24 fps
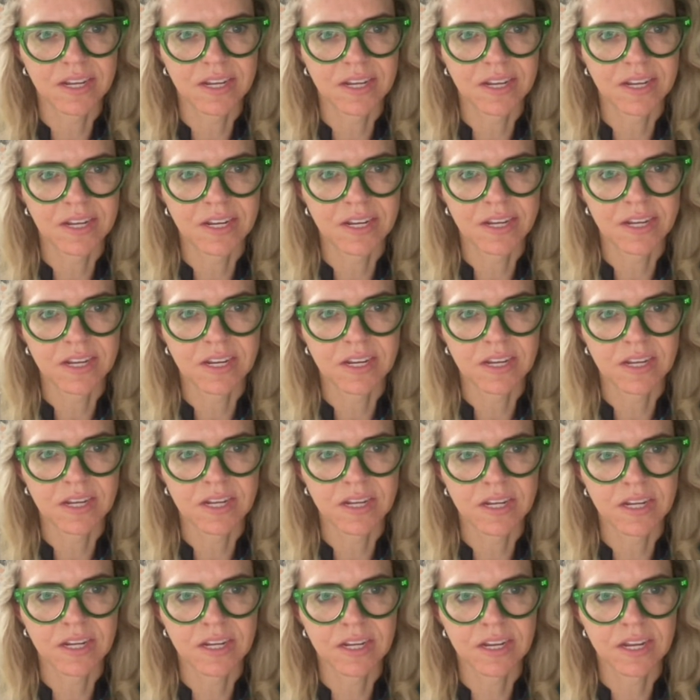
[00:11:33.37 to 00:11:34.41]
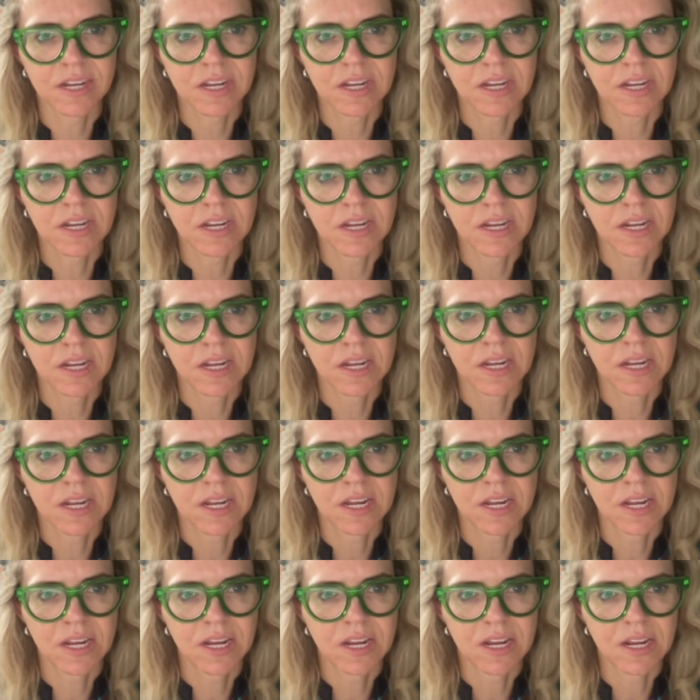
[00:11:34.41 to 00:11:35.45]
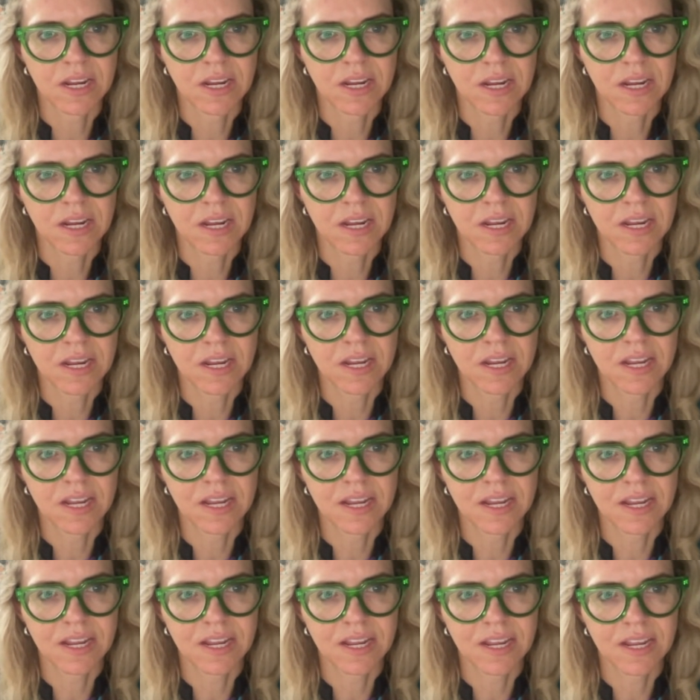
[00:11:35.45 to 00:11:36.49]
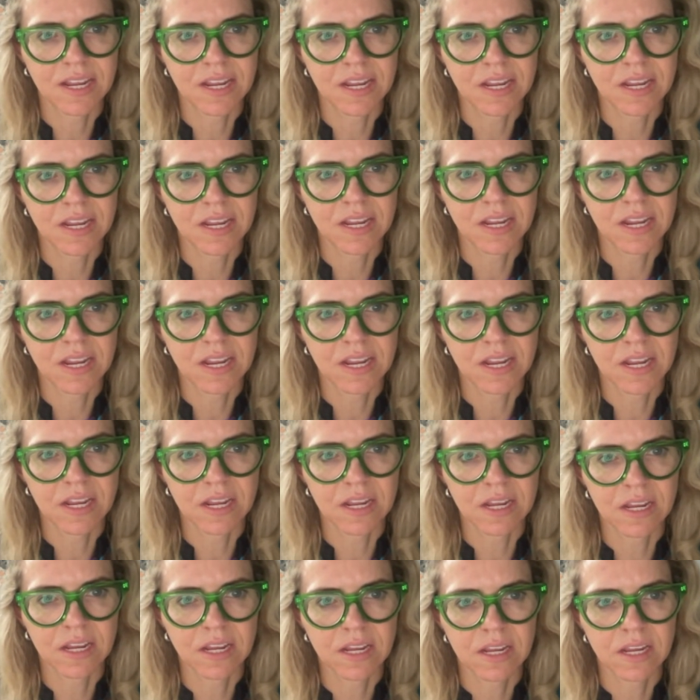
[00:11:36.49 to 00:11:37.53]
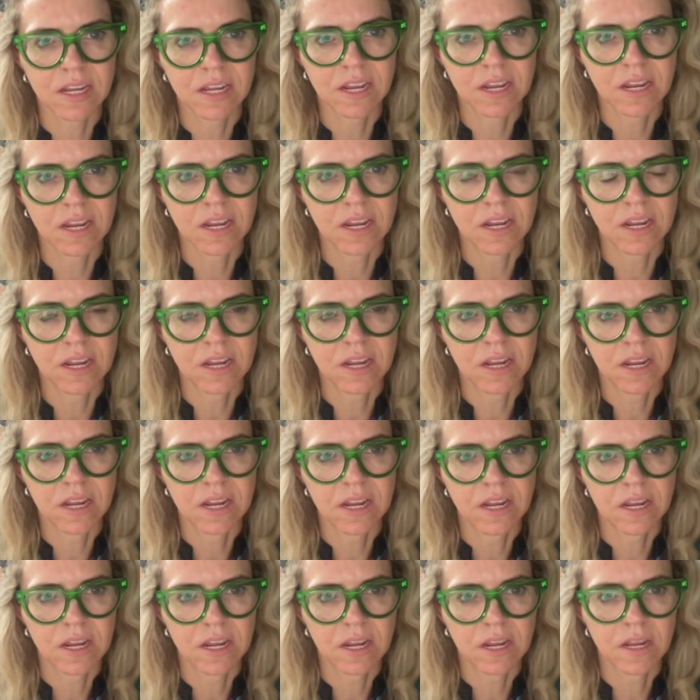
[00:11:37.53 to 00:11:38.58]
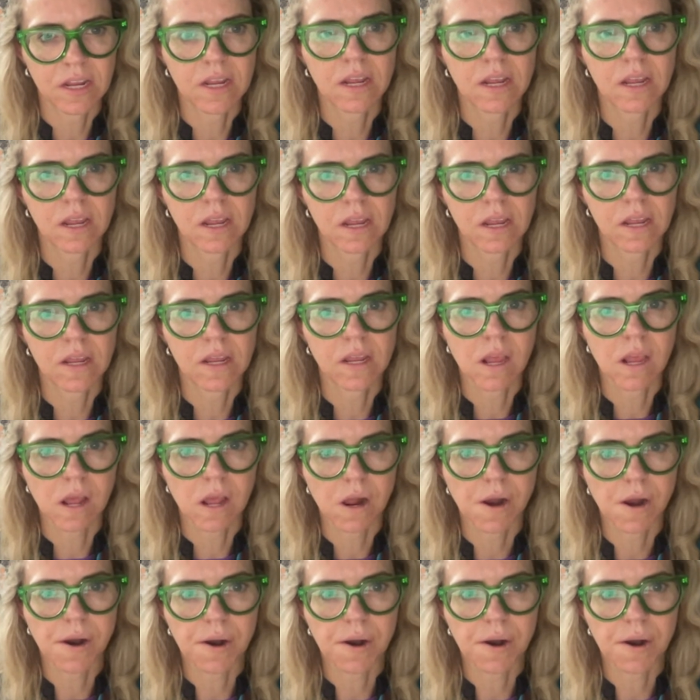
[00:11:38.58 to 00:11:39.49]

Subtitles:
(not speaking)